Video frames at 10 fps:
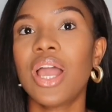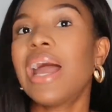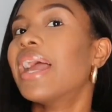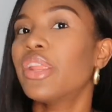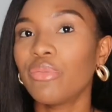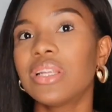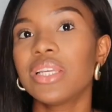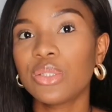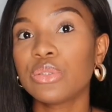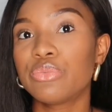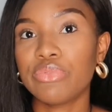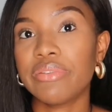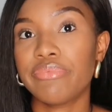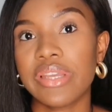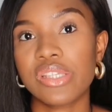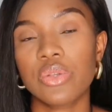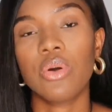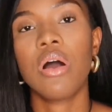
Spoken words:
and a really good razor.